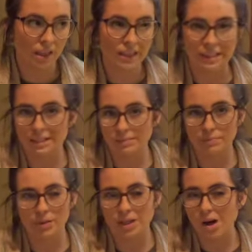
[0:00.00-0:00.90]
And that's
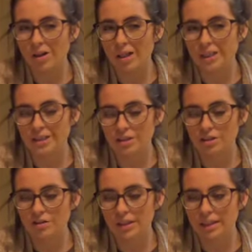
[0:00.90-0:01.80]
simple. Like all I
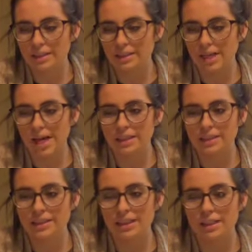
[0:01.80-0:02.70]
do is I
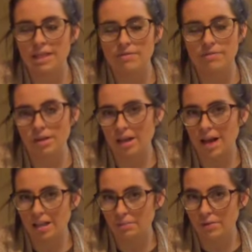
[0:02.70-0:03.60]
just leave the
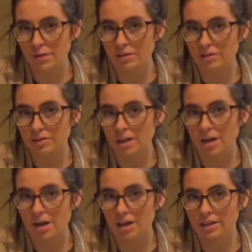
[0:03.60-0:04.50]
jalapenos
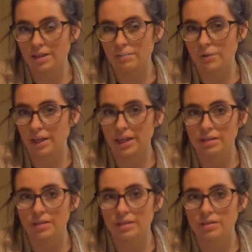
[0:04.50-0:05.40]
on the
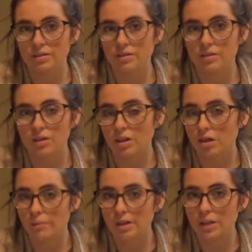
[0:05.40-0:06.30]
plant a
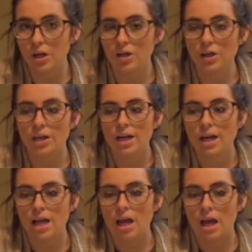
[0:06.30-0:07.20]
little bit longer.
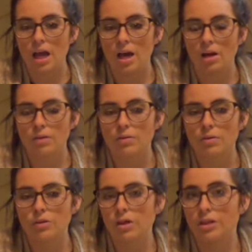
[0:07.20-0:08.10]

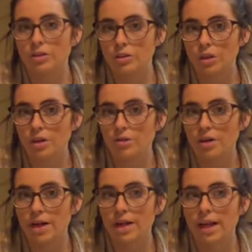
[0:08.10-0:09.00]
So like they'll turn
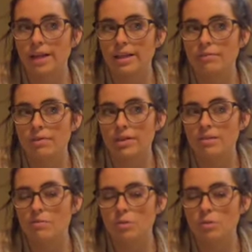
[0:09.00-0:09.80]
green, and then if you leave